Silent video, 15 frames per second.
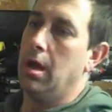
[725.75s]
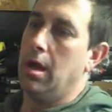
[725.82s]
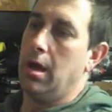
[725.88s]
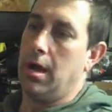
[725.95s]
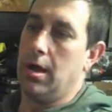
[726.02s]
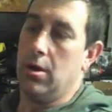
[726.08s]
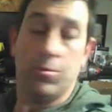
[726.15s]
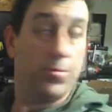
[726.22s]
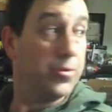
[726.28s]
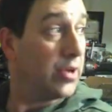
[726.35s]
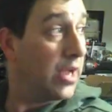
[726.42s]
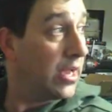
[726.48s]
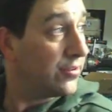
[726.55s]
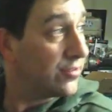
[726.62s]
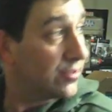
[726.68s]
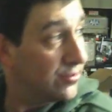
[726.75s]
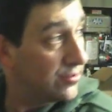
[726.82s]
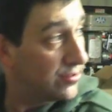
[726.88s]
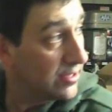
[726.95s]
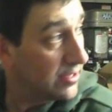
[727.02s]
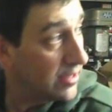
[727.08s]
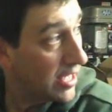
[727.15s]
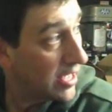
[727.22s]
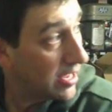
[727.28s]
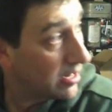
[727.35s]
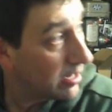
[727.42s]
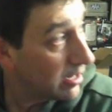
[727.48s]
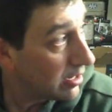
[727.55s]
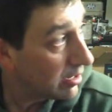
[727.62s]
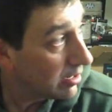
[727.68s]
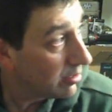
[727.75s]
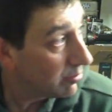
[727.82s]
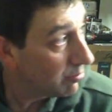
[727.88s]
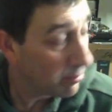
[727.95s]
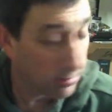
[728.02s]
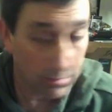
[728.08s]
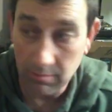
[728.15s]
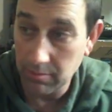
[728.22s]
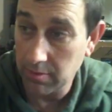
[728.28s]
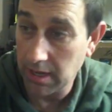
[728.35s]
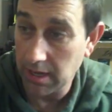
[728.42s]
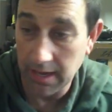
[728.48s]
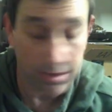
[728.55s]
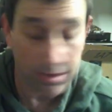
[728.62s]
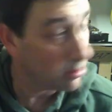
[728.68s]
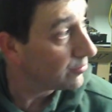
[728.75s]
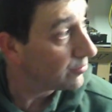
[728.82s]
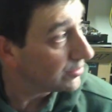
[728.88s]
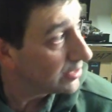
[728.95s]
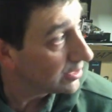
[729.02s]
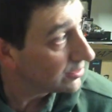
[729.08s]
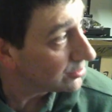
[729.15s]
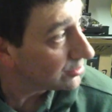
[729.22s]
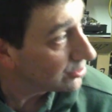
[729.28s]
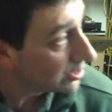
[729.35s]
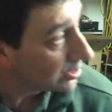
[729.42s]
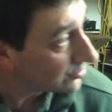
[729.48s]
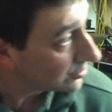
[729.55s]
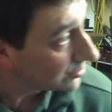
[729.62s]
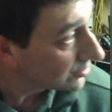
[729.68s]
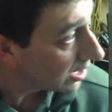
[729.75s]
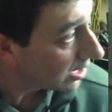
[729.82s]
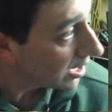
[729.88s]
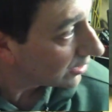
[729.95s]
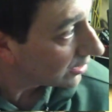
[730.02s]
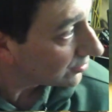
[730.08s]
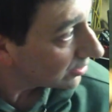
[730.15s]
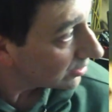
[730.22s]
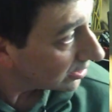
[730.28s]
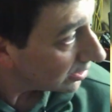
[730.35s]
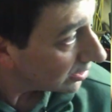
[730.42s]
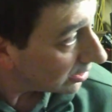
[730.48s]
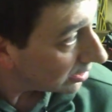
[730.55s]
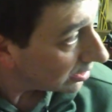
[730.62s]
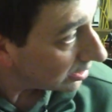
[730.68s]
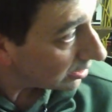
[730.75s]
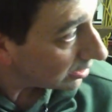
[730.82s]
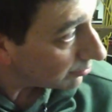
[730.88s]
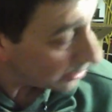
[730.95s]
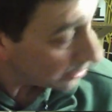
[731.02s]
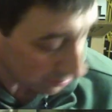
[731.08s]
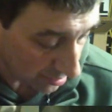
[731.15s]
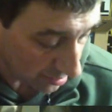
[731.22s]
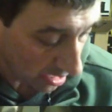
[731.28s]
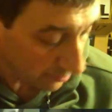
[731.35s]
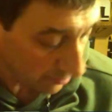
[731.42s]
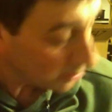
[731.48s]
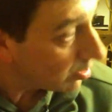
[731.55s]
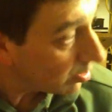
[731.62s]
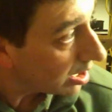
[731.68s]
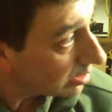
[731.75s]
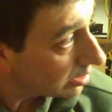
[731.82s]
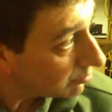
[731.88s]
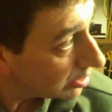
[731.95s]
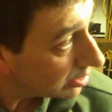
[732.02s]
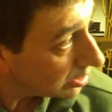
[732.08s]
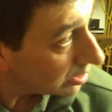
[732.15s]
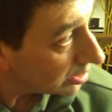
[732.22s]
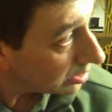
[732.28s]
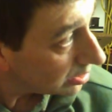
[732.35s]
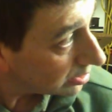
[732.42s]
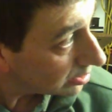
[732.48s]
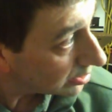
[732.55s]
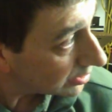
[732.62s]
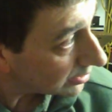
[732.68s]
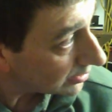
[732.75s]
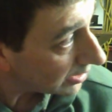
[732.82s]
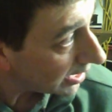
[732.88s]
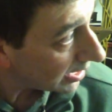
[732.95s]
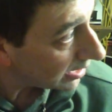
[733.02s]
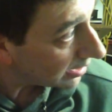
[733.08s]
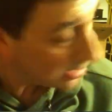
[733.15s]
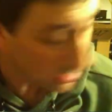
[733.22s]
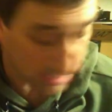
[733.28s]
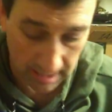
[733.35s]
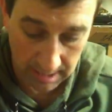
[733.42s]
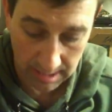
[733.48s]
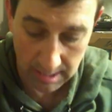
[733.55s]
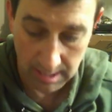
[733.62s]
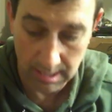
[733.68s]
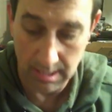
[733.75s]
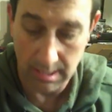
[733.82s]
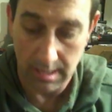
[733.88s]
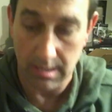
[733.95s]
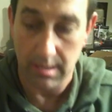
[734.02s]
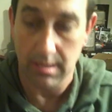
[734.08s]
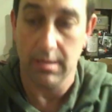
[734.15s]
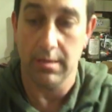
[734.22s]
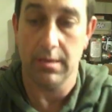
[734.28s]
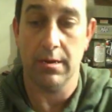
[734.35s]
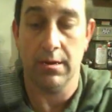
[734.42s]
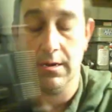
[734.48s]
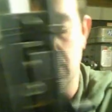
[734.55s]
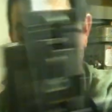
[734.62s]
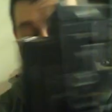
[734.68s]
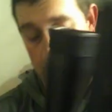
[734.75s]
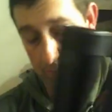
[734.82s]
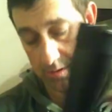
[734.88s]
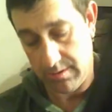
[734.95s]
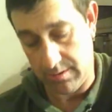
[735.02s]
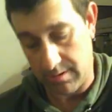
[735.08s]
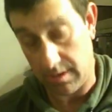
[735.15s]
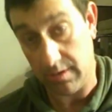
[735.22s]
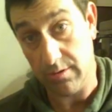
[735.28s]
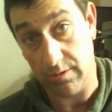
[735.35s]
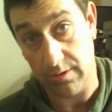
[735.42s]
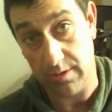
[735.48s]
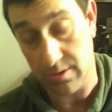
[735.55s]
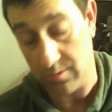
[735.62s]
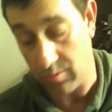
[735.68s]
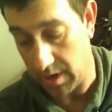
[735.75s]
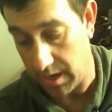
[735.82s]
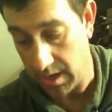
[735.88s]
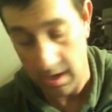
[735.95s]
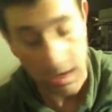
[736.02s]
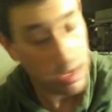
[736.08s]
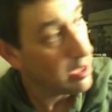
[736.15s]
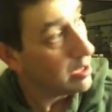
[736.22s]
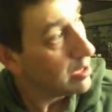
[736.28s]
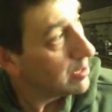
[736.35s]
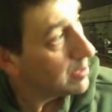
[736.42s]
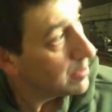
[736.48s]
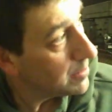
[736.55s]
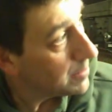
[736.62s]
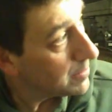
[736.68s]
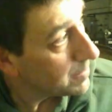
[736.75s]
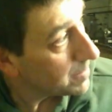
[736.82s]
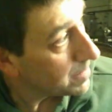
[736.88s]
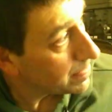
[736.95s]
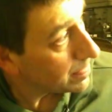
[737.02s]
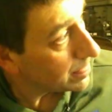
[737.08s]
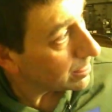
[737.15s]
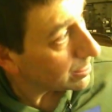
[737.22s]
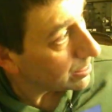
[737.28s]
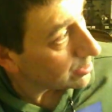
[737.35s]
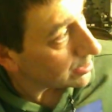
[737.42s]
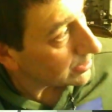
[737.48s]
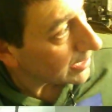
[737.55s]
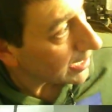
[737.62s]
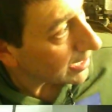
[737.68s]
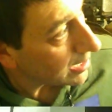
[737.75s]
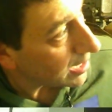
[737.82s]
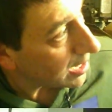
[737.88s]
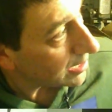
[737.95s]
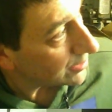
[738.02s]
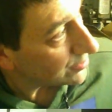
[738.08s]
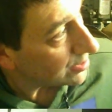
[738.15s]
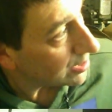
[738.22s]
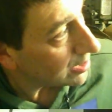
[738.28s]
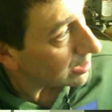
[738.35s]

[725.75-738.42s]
I hope you guys can see that. I don't know if it does it justice, guys. Here, I'm going to go top to bottom. Look at that. Here, how about this? I'll do it this way. Look at that, guys.